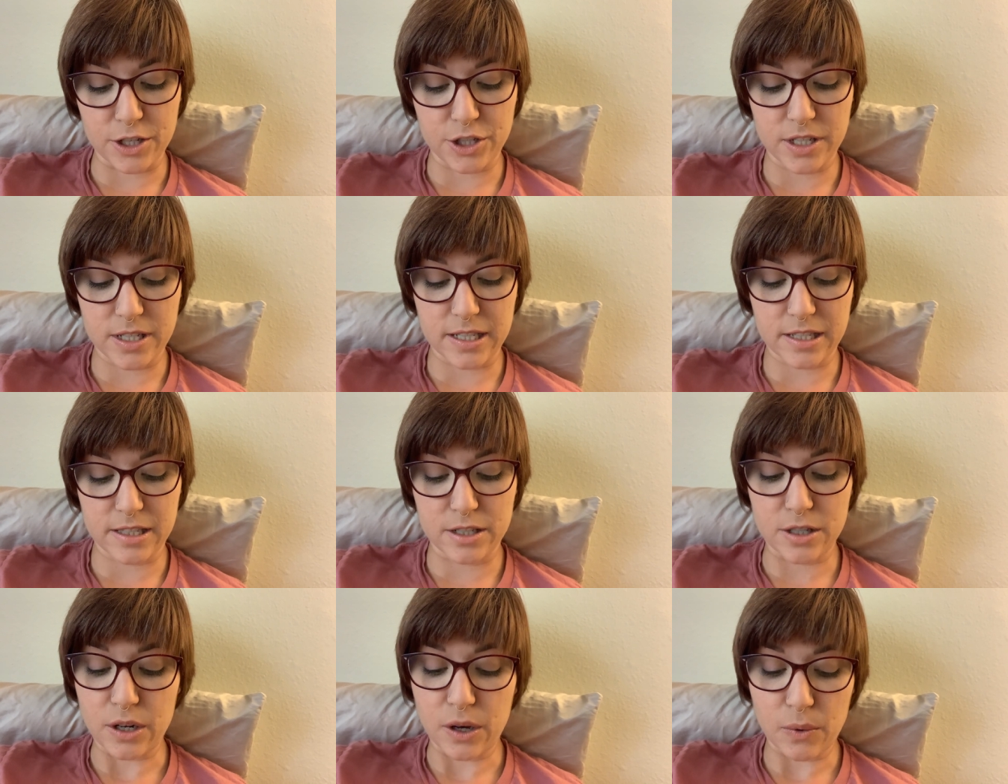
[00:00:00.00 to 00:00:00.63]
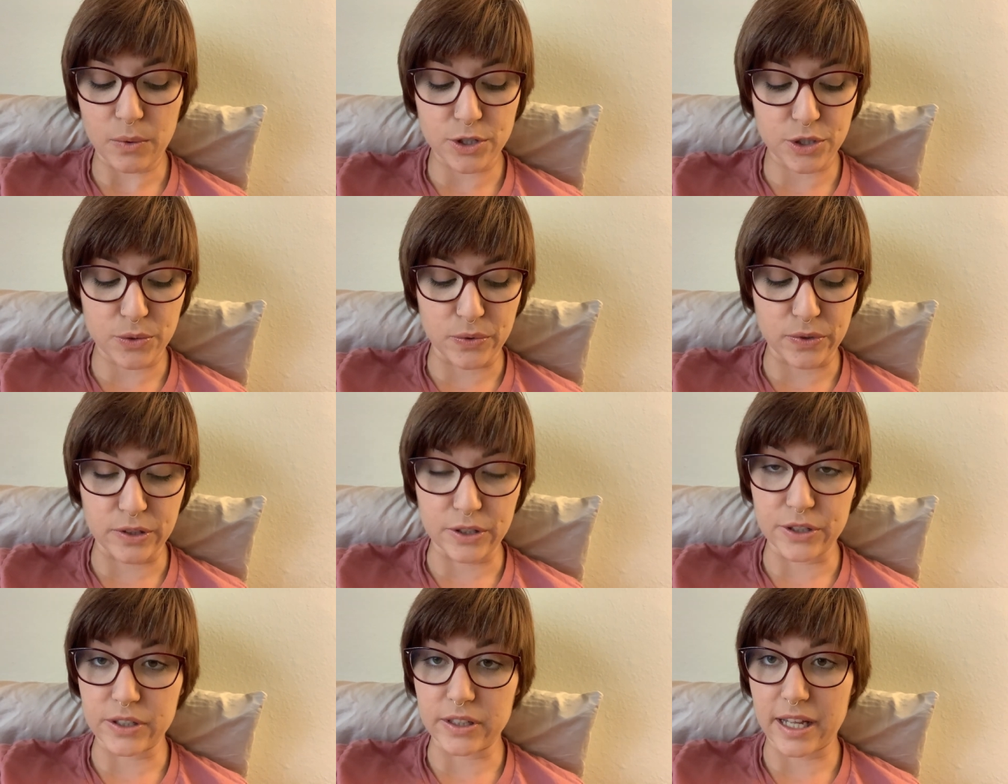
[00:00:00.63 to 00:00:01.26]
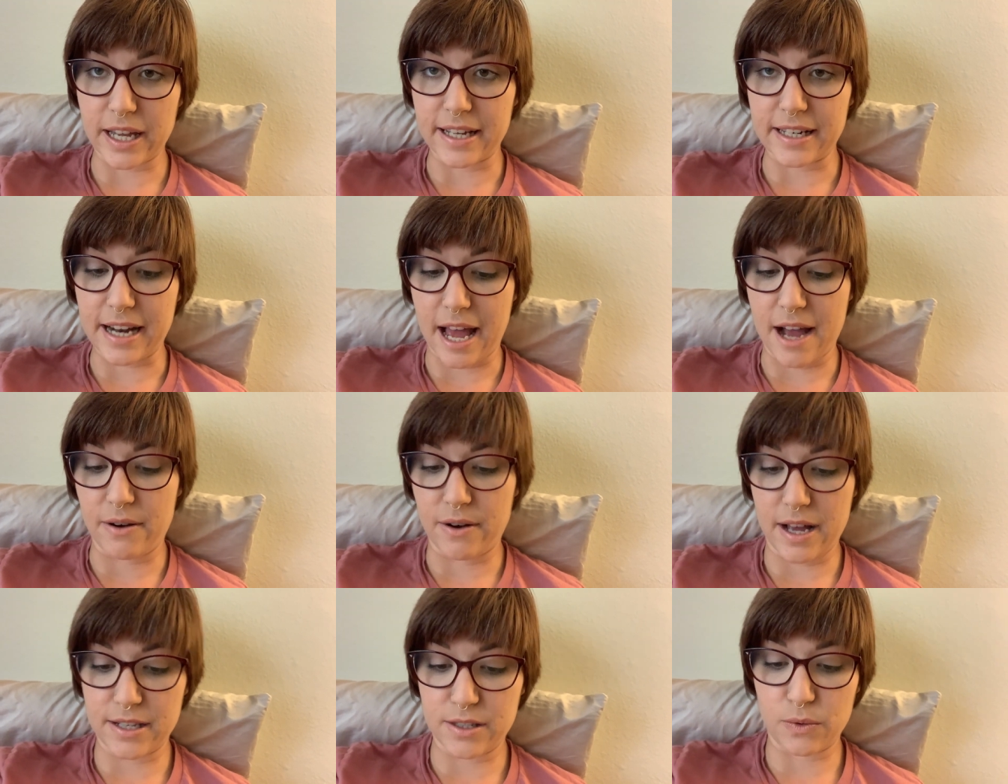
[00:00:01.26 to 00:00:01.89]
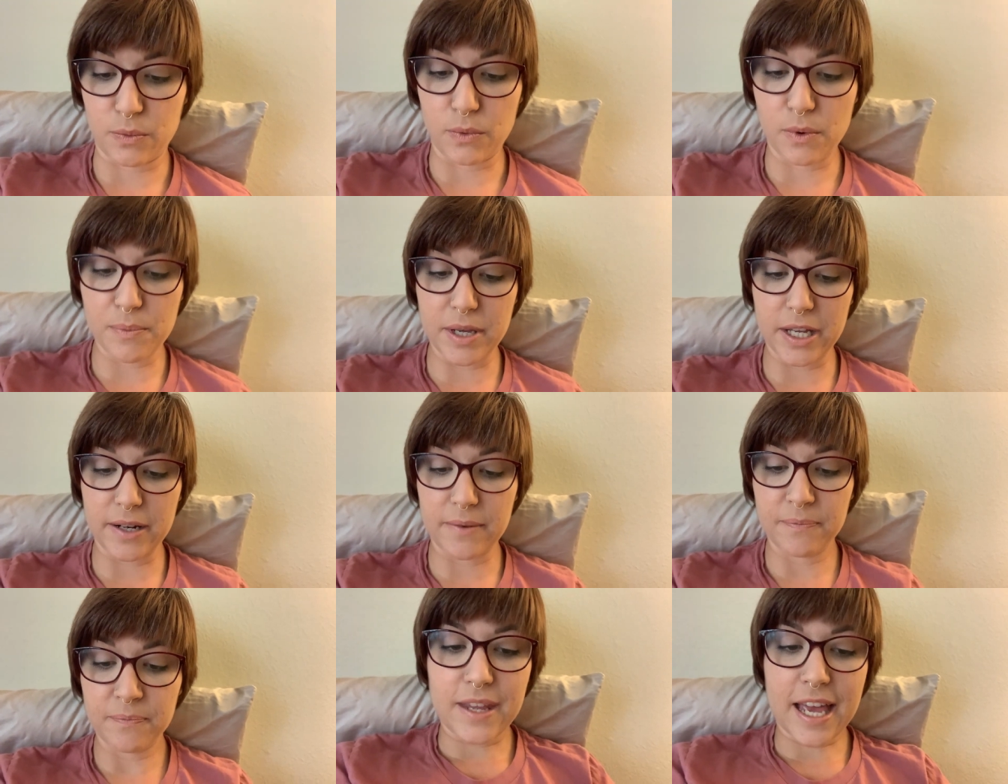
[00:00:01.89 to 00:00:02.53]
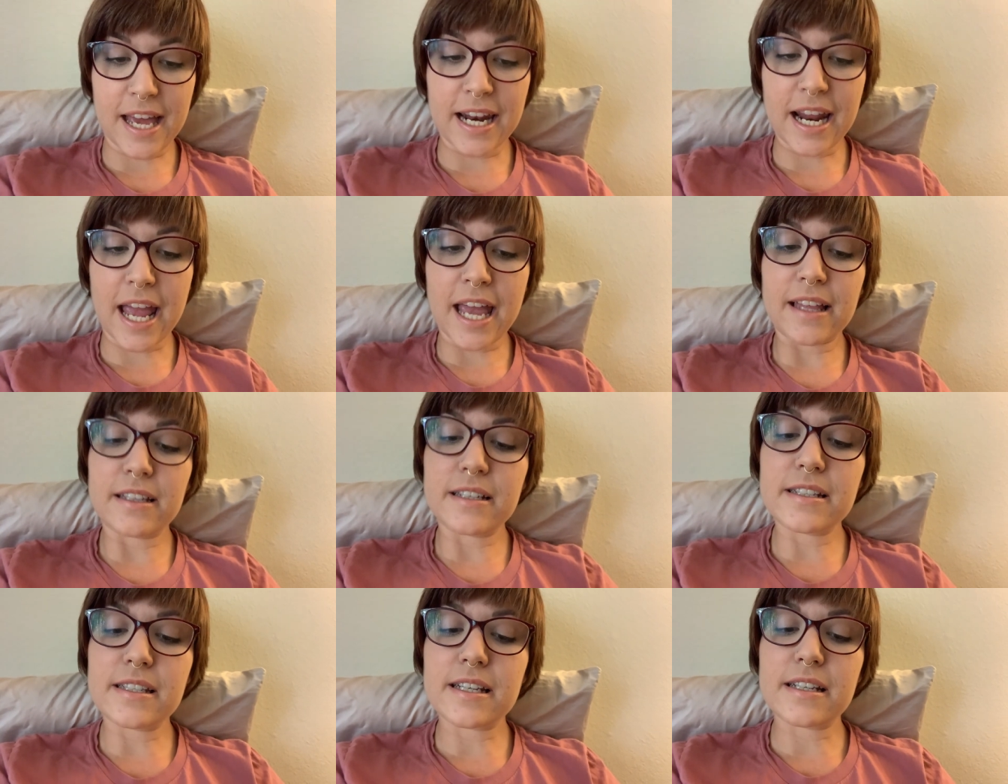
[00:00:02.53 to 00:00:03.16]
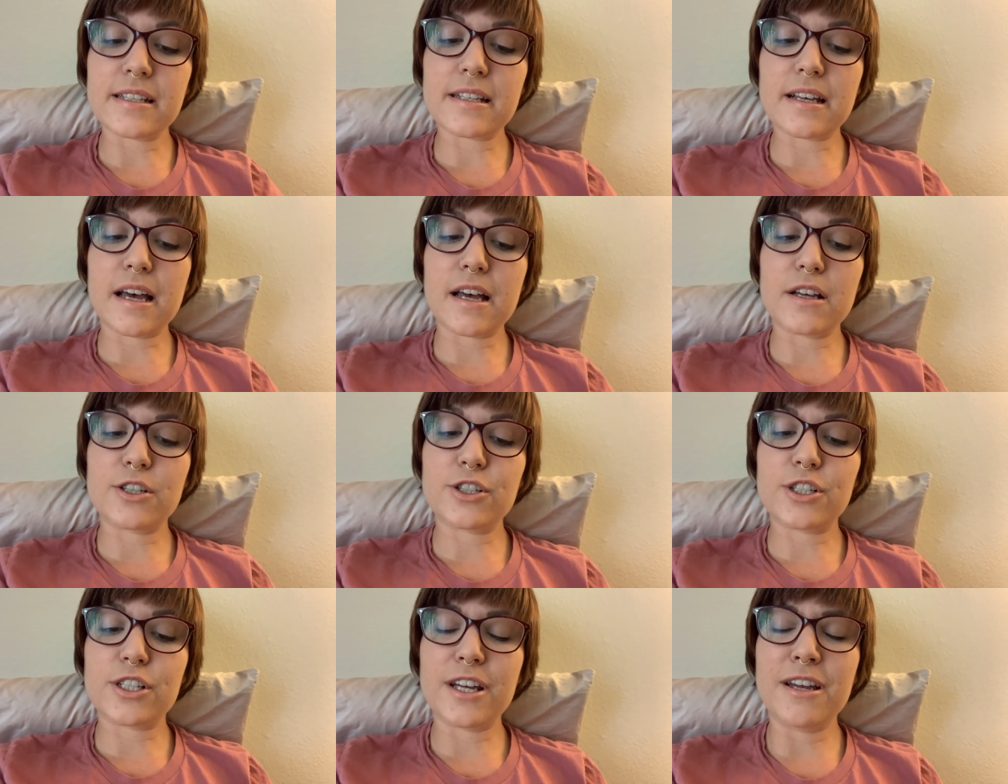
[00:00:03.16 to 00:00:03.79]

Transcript: She doesn't know what she would look like now as a woman. And Aelin says, a,